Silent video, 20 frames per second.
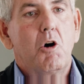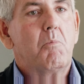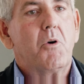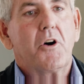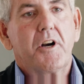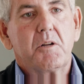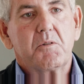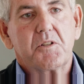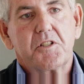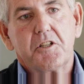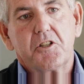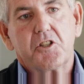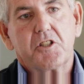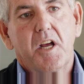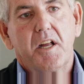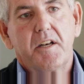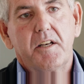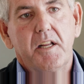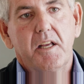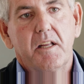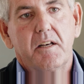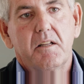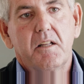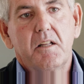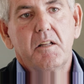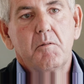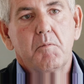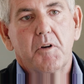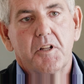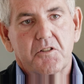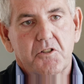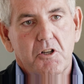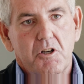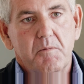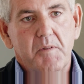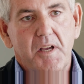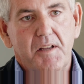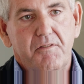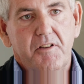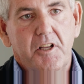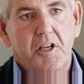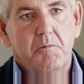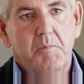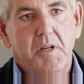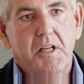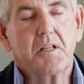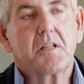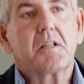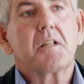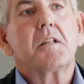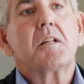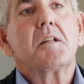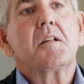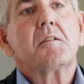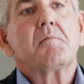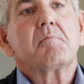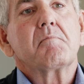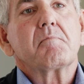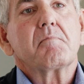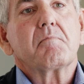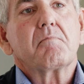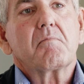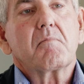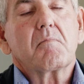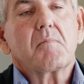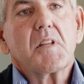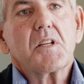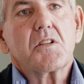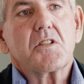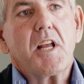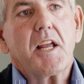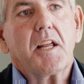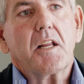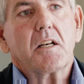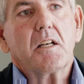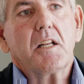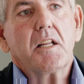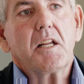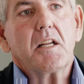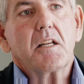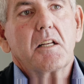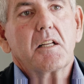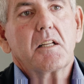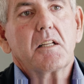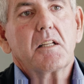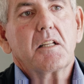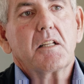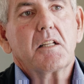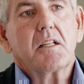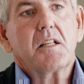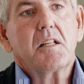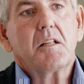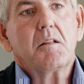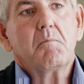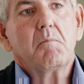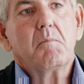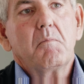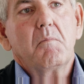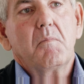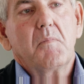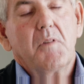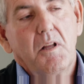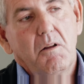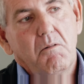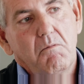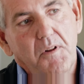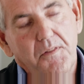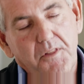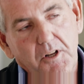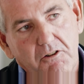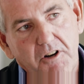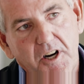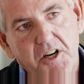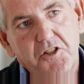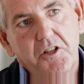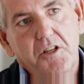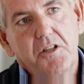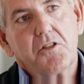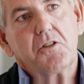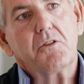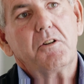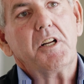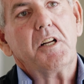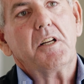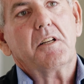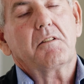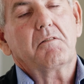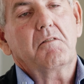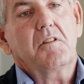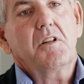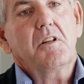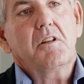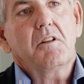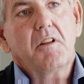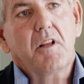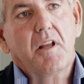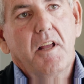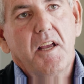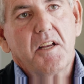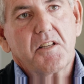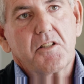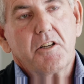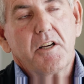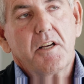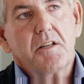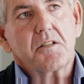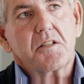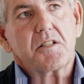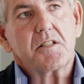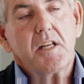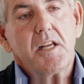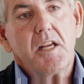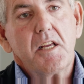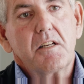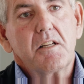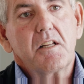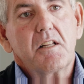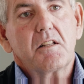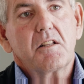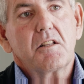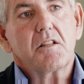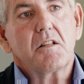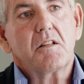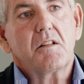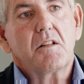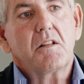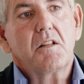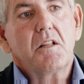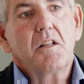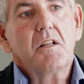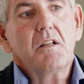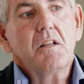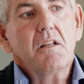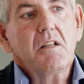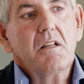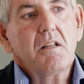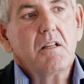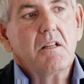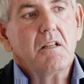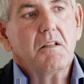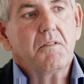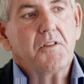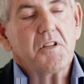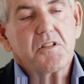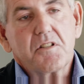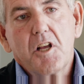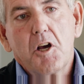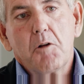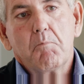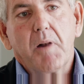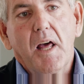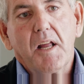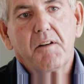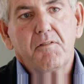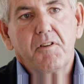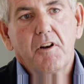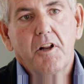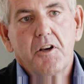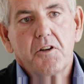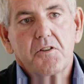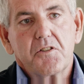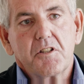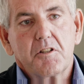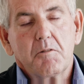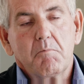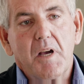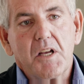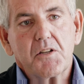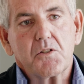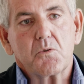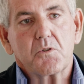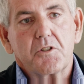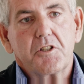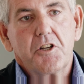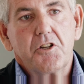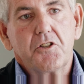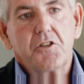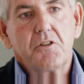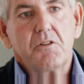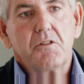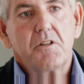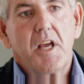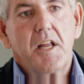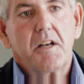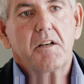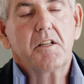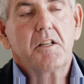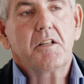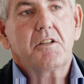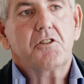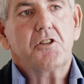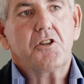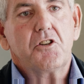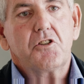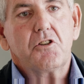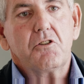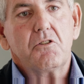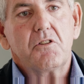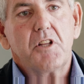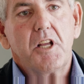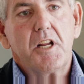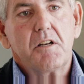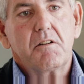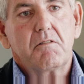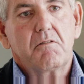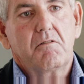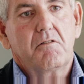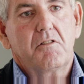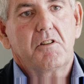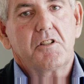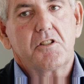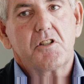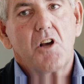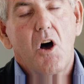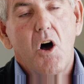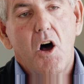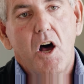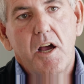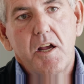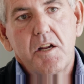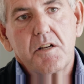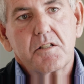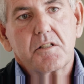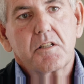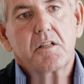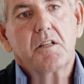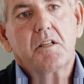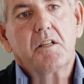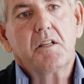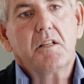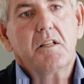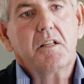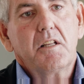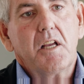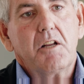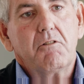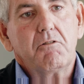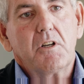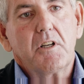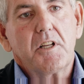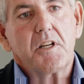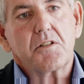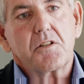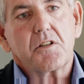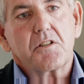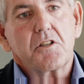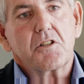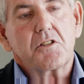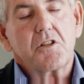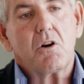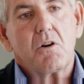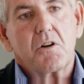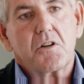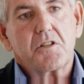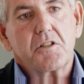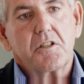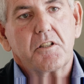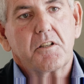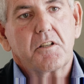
body was in shutdown by the time they found me. Secondly, with the crush injury, as I understand it, if there's no blood flow to the muscle tissue, that tissue then dies and releases a toxin.